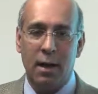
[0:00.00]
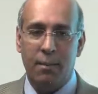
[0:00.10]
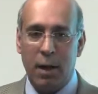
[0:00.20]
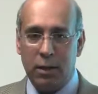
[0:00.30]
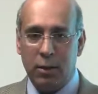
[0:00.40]

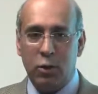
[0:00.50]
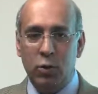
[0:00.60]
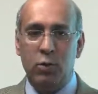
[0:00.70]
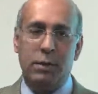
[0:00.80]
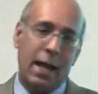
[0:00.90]
But
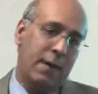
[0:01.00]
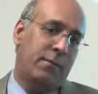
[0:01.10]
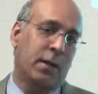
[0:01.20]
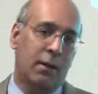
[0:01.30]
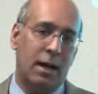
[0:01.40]
you can't
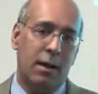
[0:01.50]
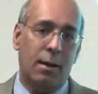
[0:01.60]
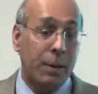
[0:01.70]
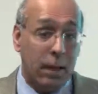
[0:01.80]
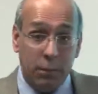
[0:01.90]
figure it out.
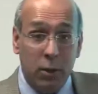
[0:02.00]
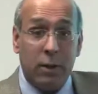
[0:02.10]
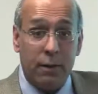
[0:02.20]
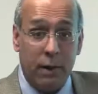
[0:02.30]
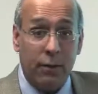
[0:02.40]
I mean, you
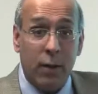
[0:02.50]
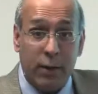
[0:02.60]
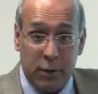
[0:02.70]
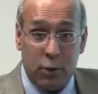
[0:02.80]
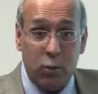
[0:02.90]
can if you
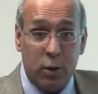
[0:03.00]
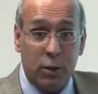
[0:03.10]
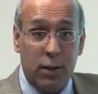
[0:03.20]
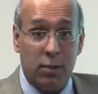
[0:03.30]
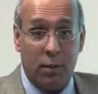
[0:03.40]
have
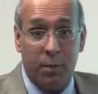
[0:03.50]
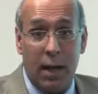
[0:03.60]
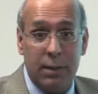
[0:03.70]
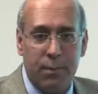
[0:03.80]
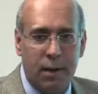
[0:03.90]
distortion or a
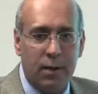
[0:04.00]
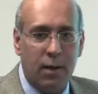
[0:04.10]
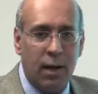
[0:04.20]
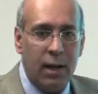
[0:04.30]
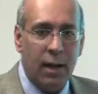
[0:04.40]
blind spot in
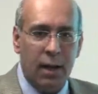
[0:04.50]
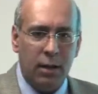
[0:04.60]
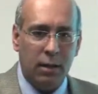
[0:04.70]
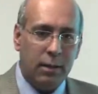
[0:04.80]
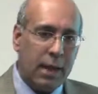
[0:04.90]
your eye,
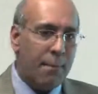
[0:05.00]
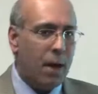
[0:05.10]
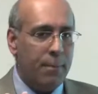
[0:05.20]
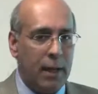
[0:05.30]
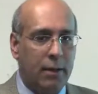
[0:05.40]
that
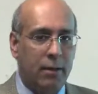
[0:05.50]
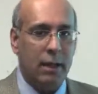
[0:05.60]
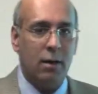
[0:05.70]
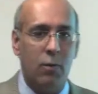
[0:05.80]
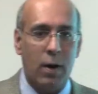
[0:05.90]
might make you
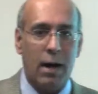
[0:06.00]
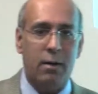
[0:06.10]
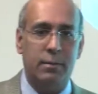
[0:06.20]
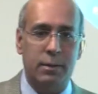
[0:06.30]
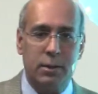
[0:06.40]
think, oh
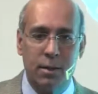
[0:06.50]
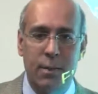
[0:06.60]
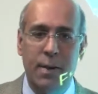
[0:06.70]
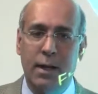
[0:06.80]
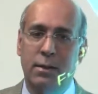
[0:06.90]
wow, this could
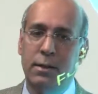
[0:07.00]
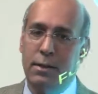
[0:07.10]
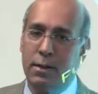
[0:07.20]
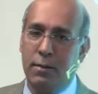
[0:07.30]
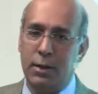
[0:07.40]
be macular
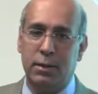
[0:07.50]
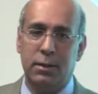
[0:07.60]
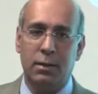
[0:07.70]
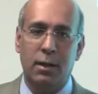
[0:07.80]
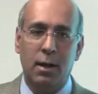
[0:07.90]
degeneration.